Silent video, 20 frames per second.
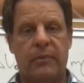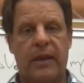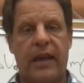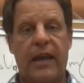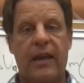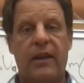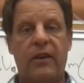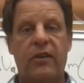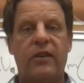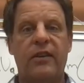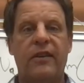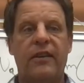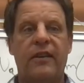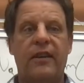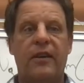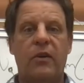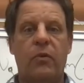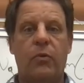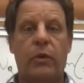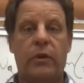And
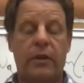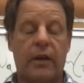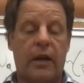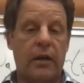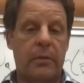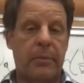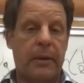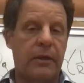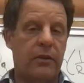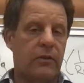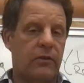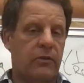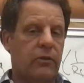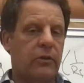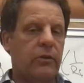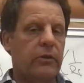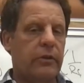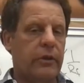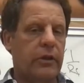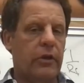we talked about this
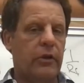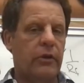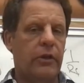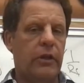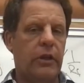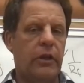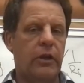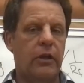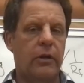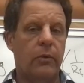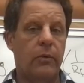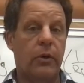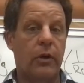earlier in the year.